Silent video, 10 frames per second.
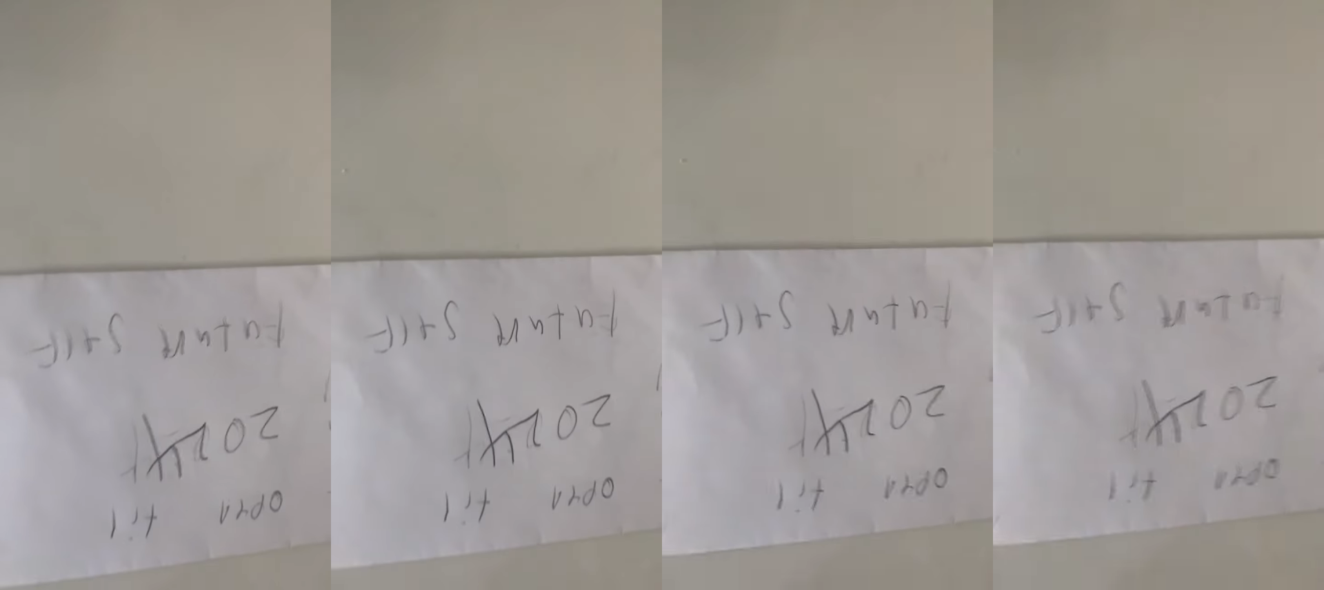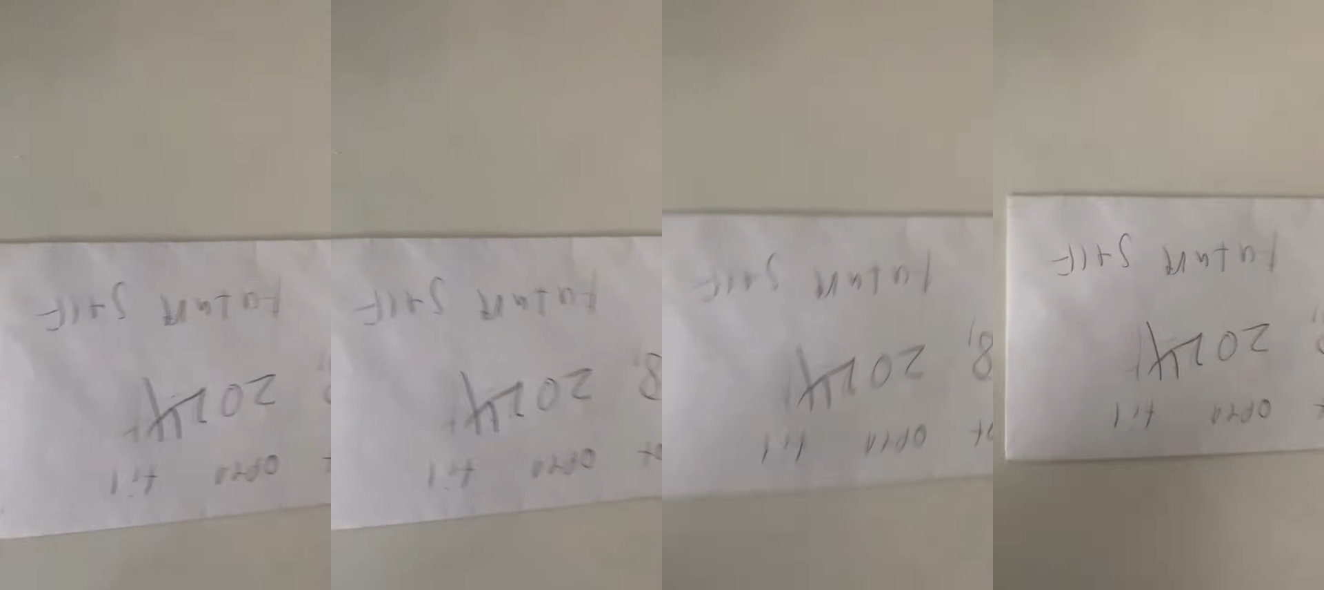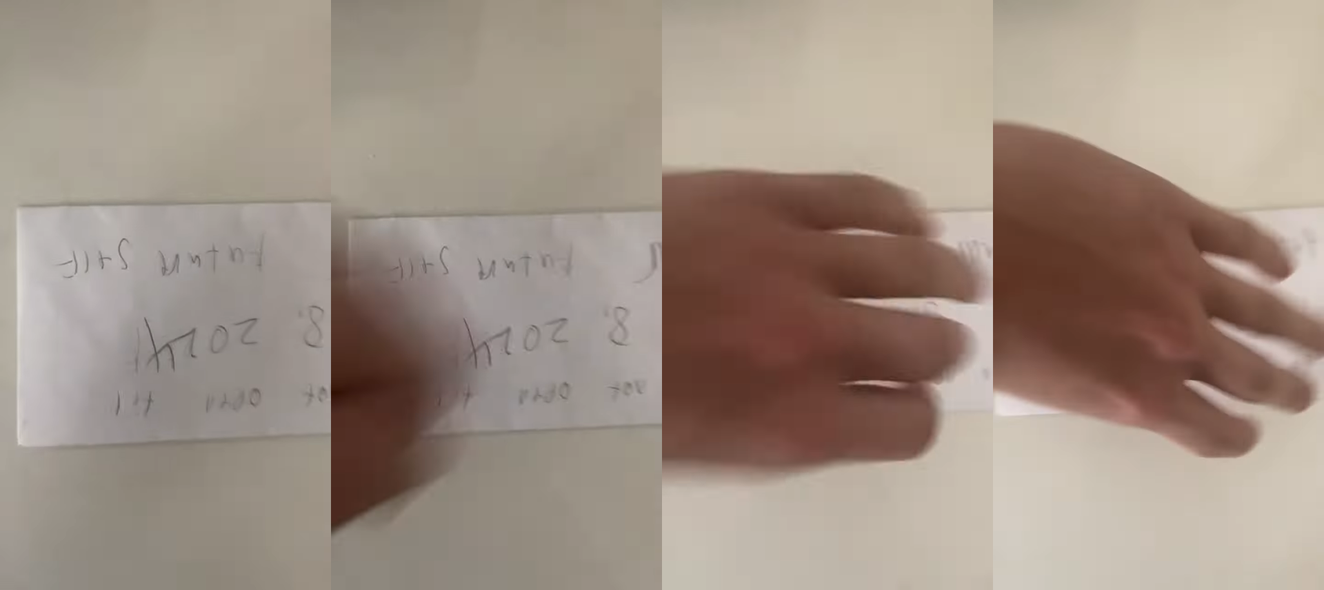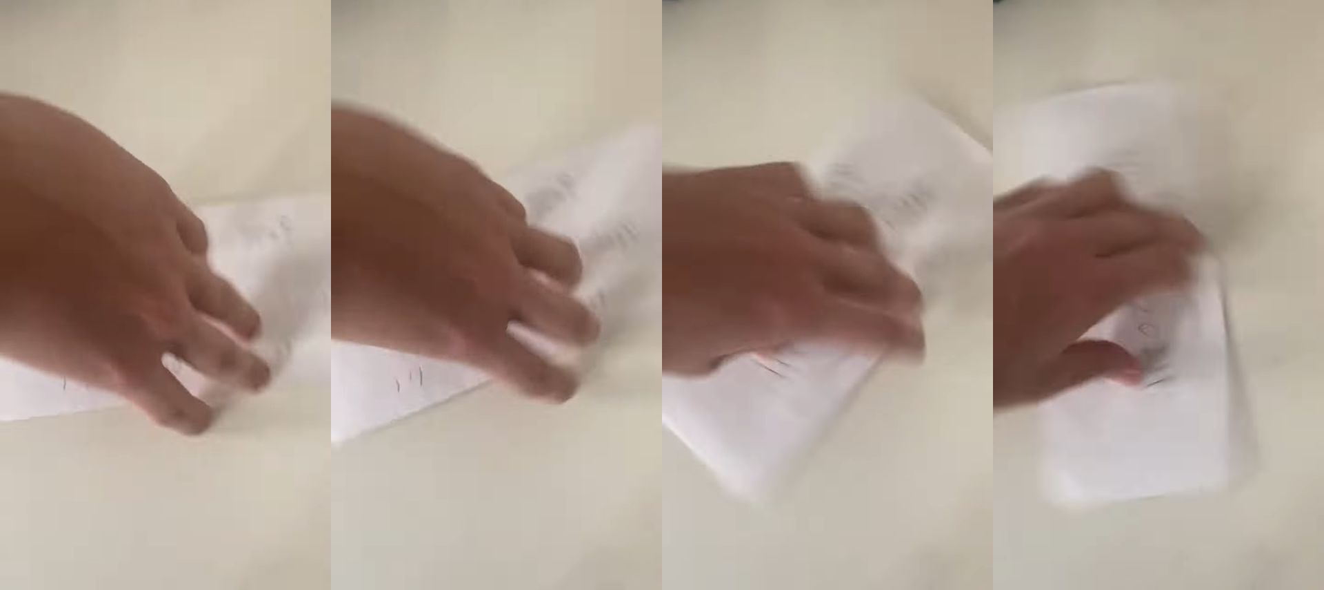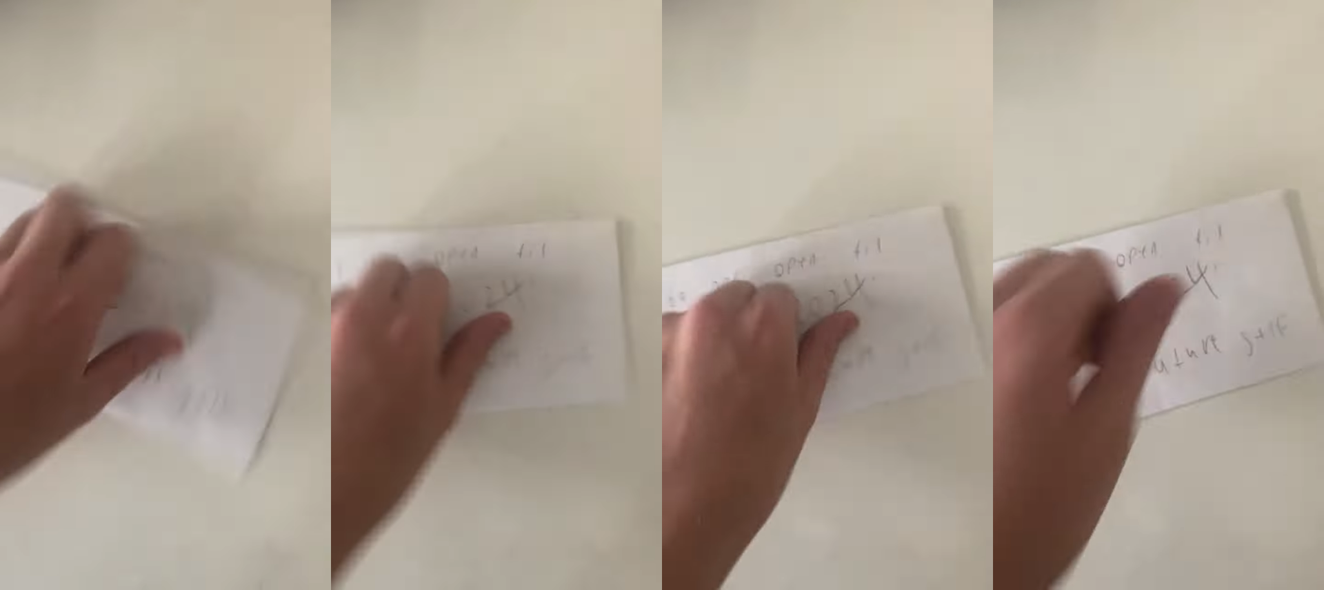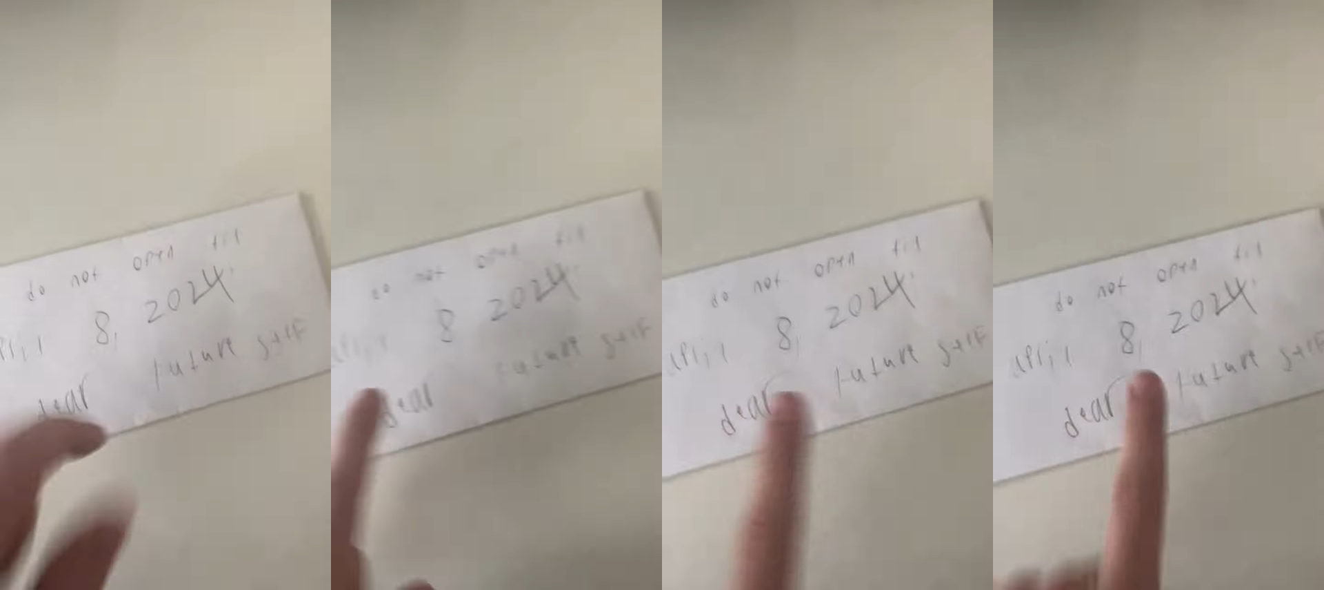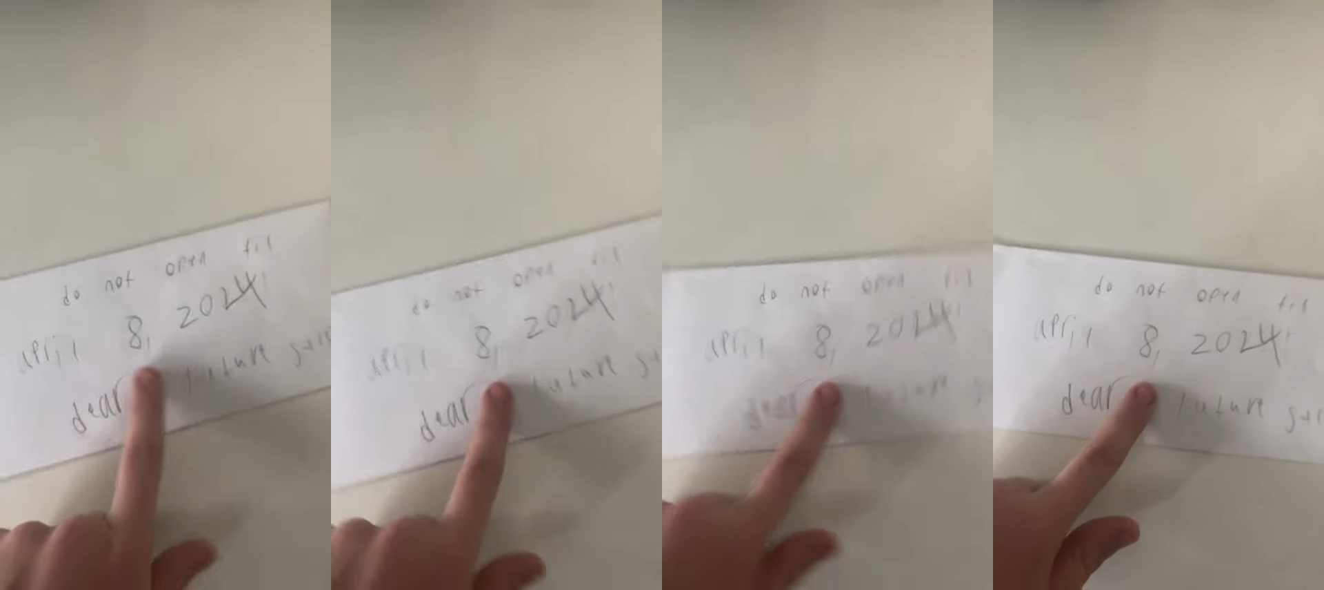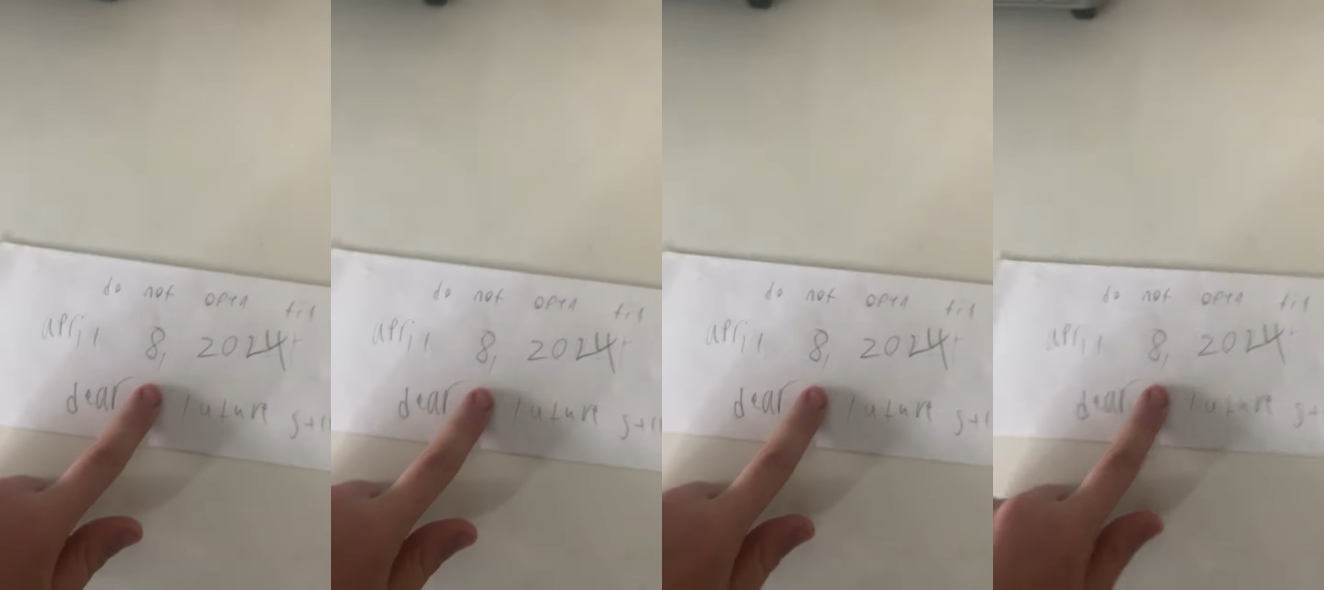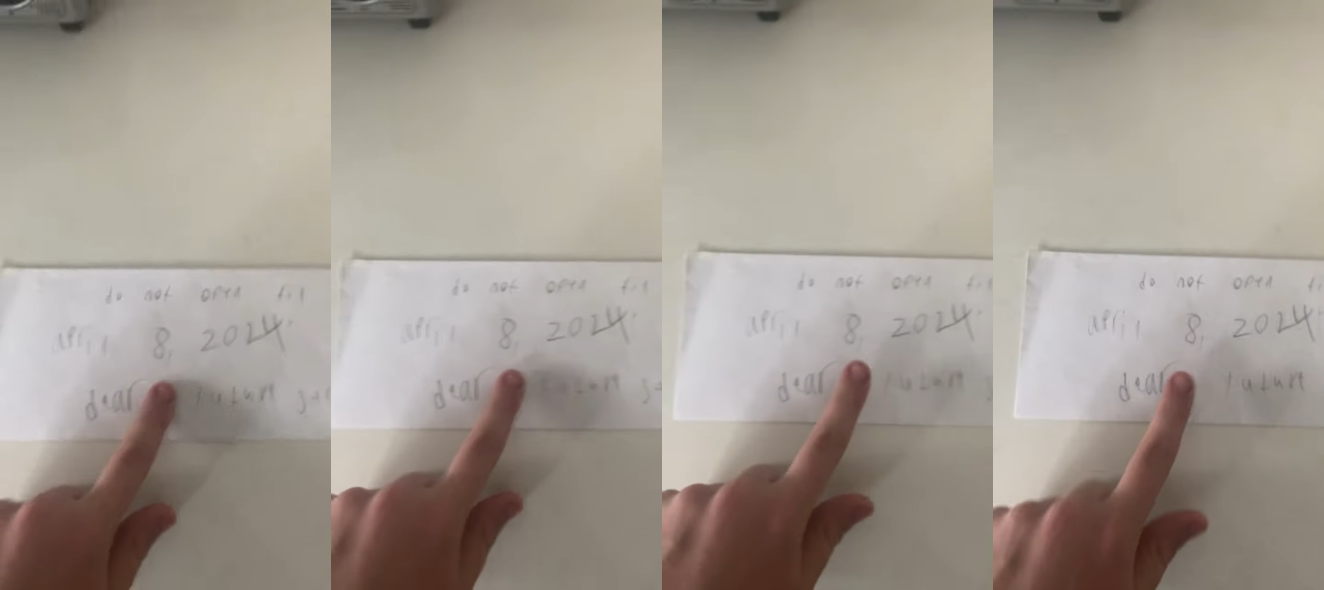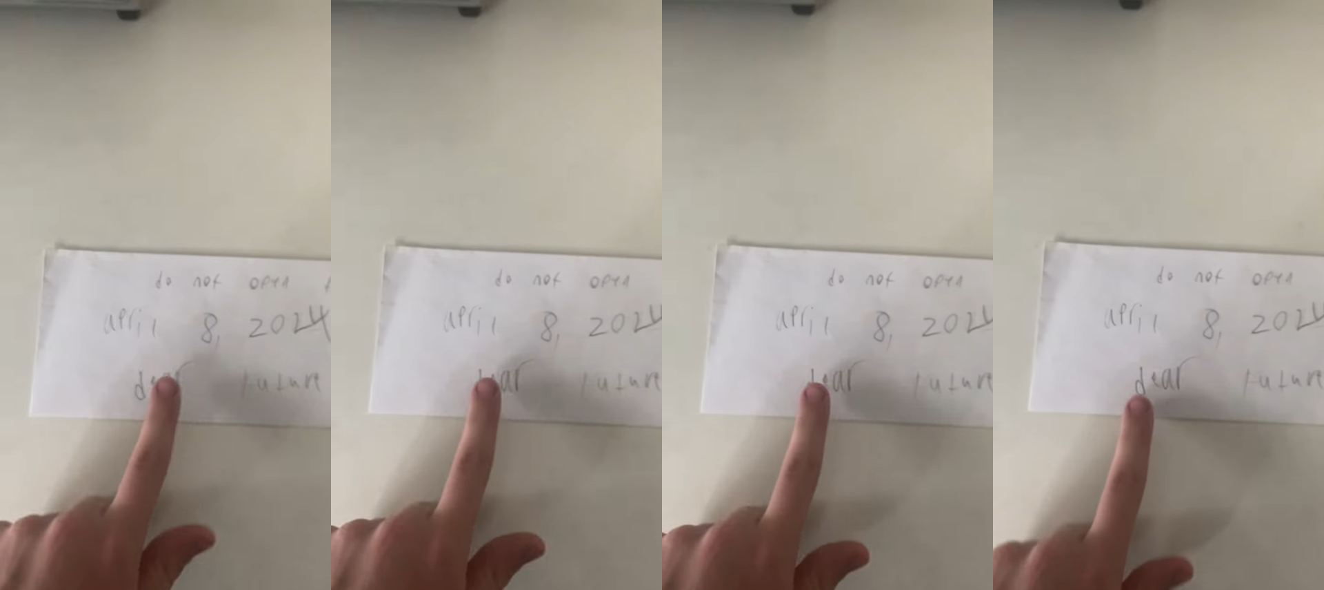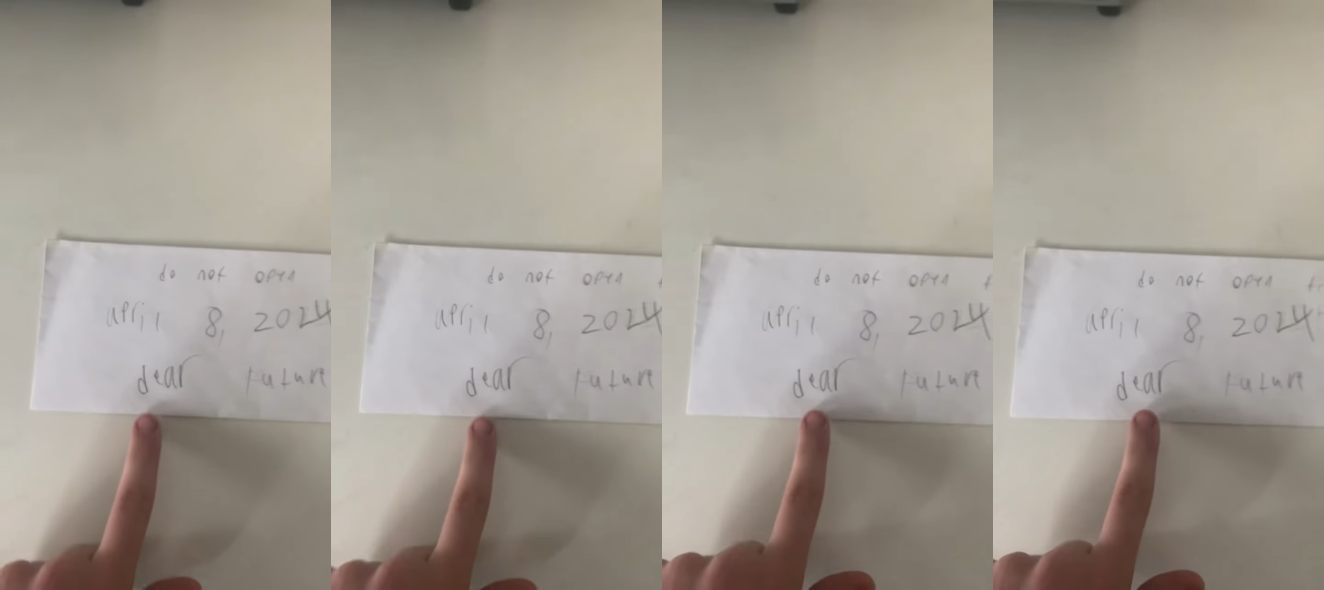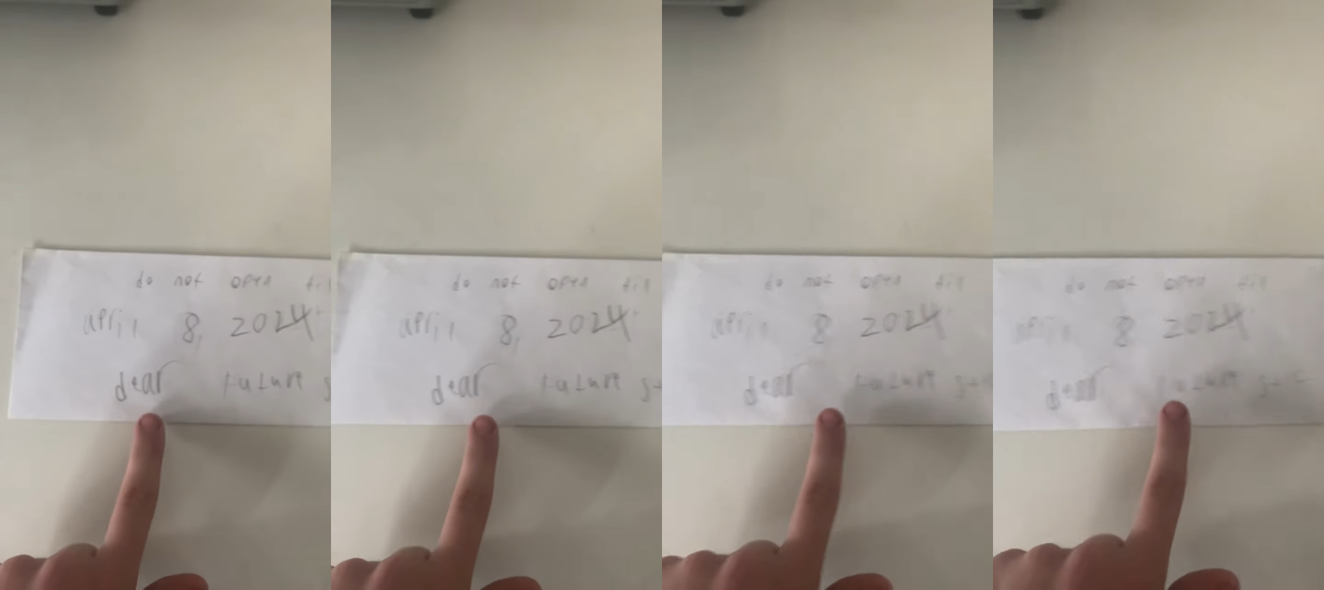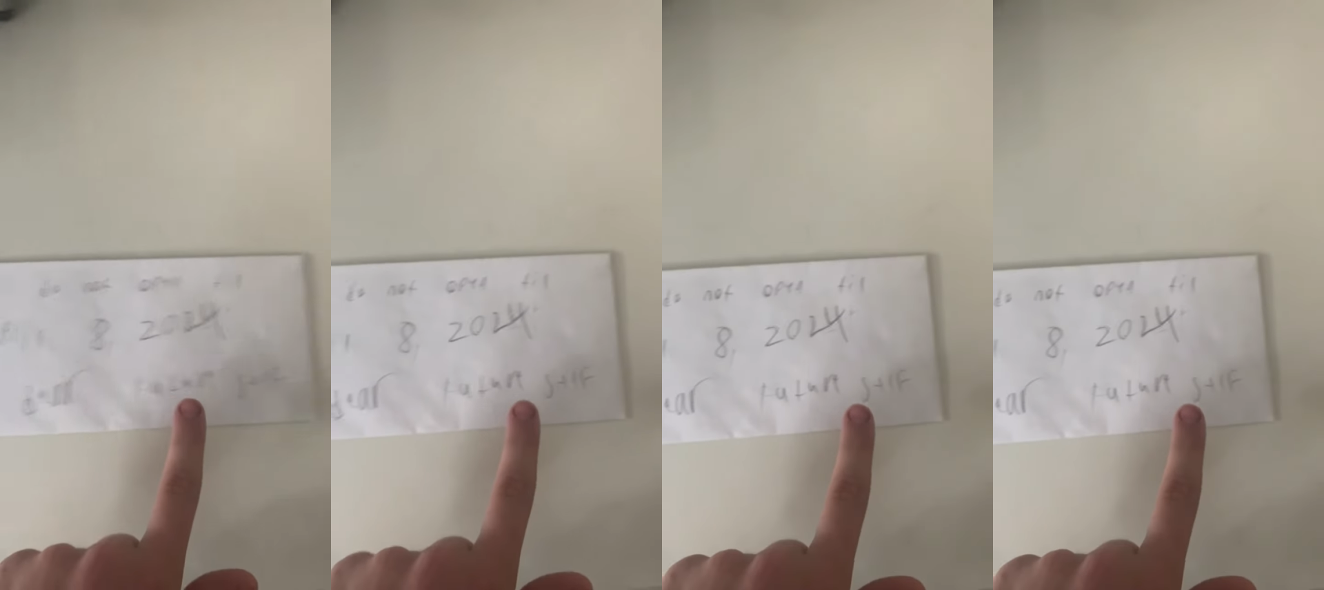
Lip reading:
[unreadable: no face in view]